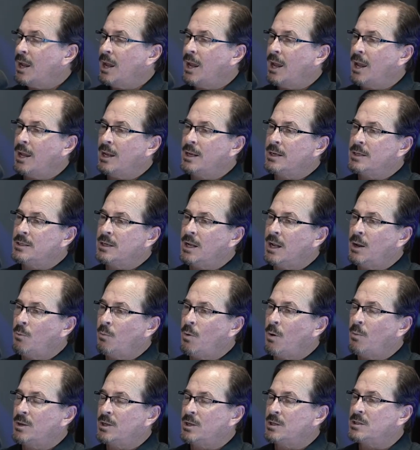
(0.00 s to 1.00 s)
and and
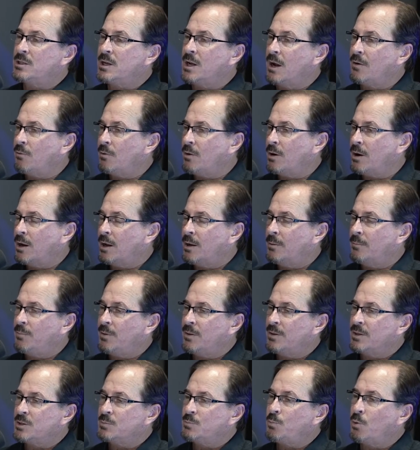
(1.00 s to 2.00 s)
what we discover in,
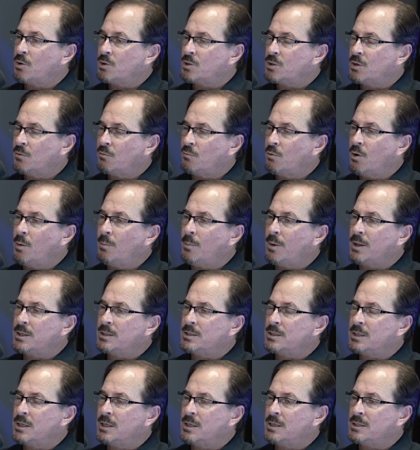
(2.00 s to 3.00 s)
in this portion of
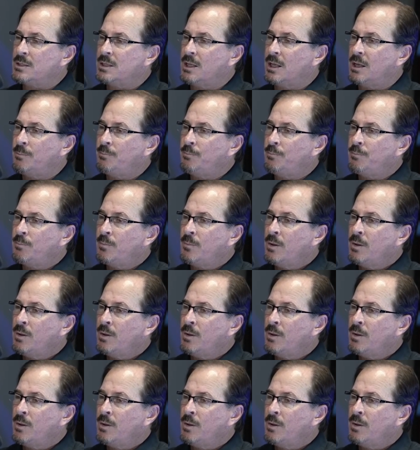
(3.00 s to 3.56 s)
Romans is that